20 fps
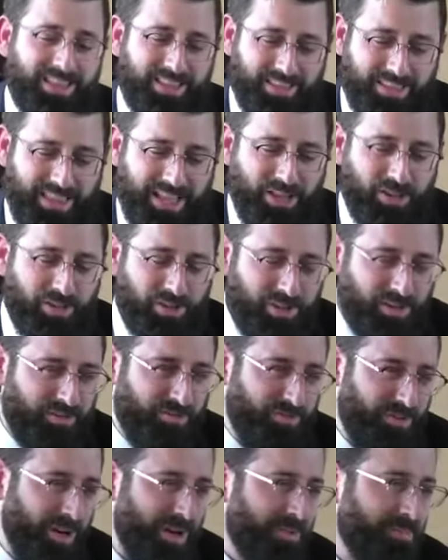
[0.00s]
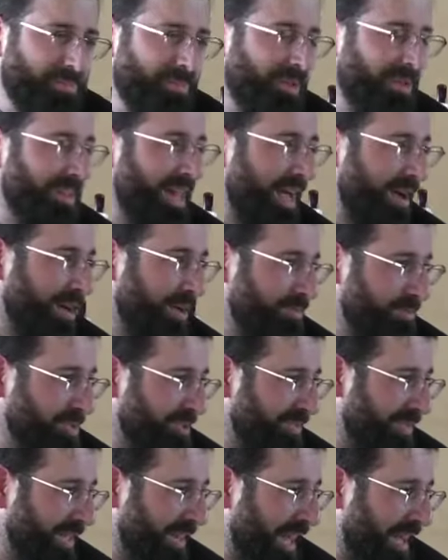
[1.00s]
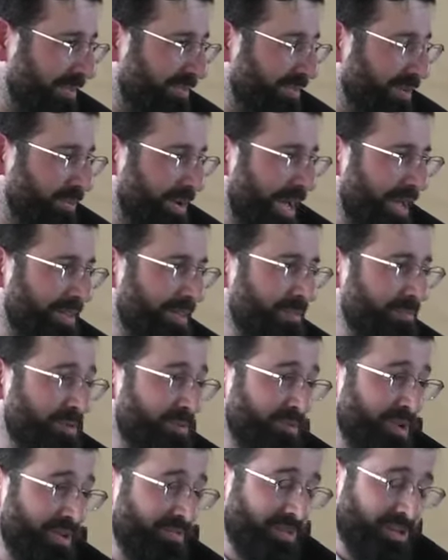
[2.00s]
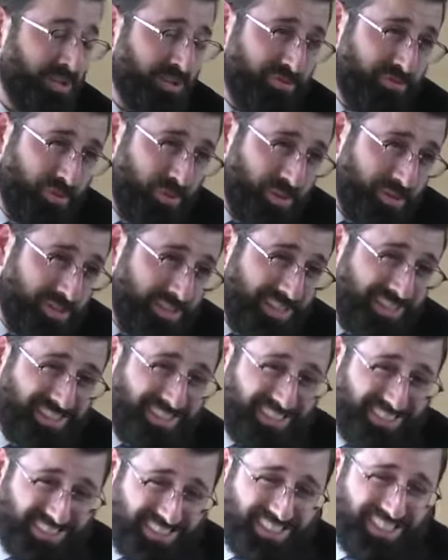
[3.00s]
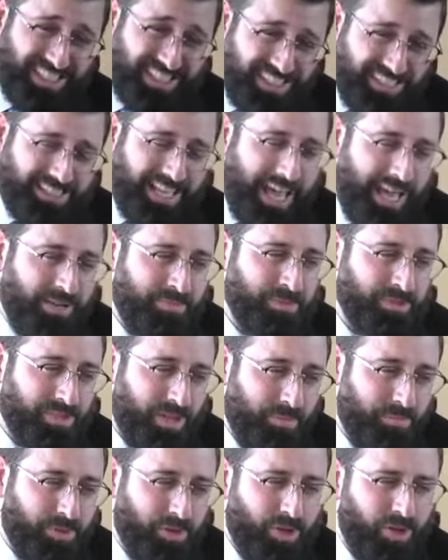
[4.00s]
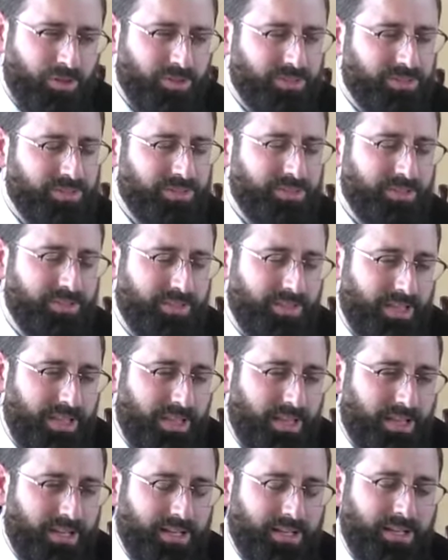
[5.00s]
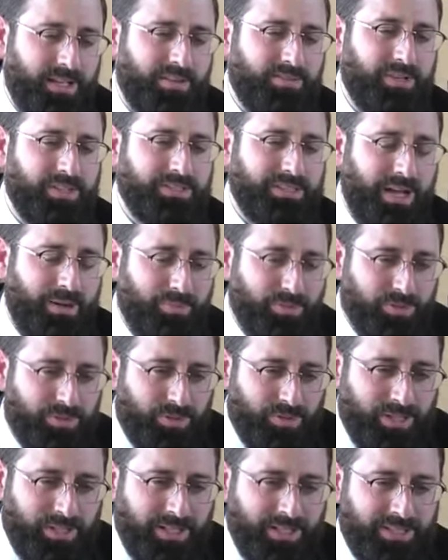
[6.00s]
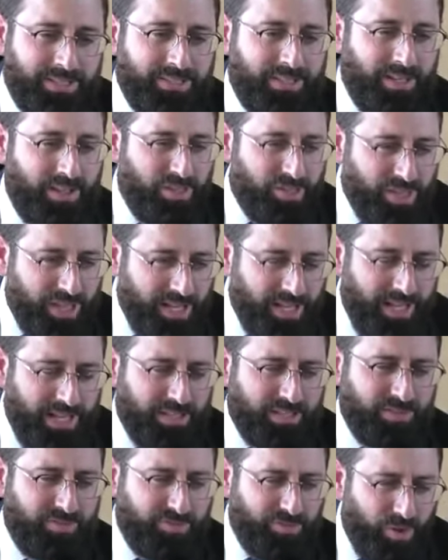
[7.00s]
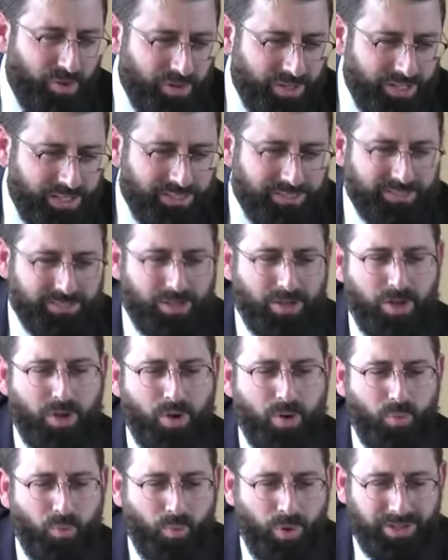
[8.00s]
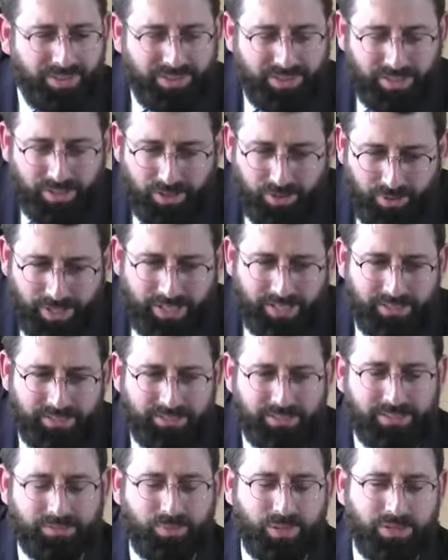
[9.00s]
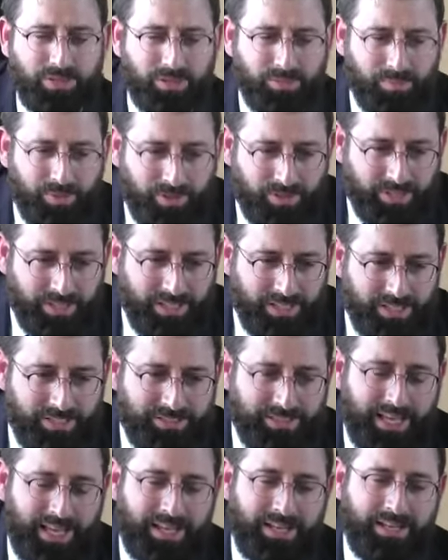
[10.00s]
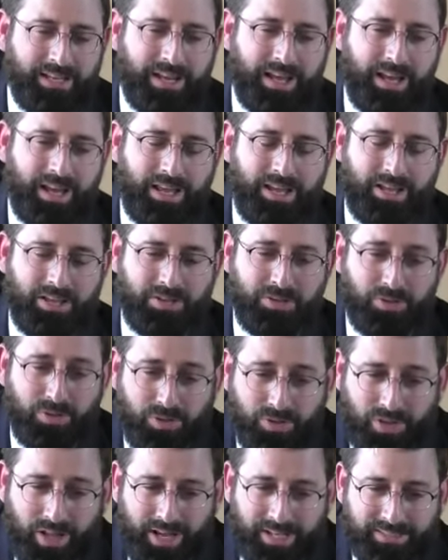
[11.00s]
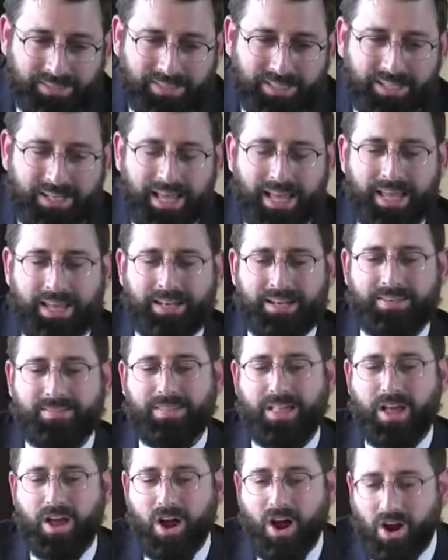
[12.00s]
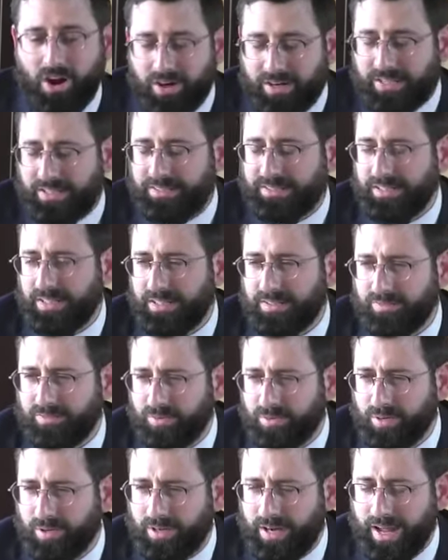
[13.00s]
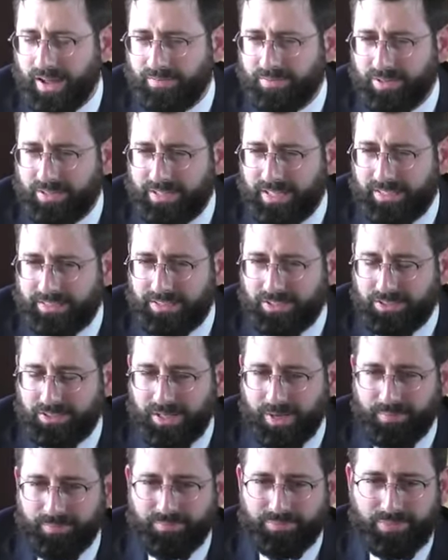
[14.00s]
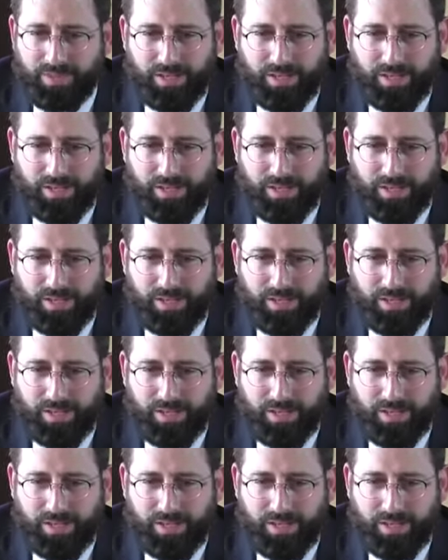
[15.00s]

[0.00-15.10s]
They learn from la- observing life around them. But if we have the good fortune to see these animals up close, it could give us opportunity to think and to focus what their greatness is, what their ability is, and utilize it and harness it for Avodas Hashem.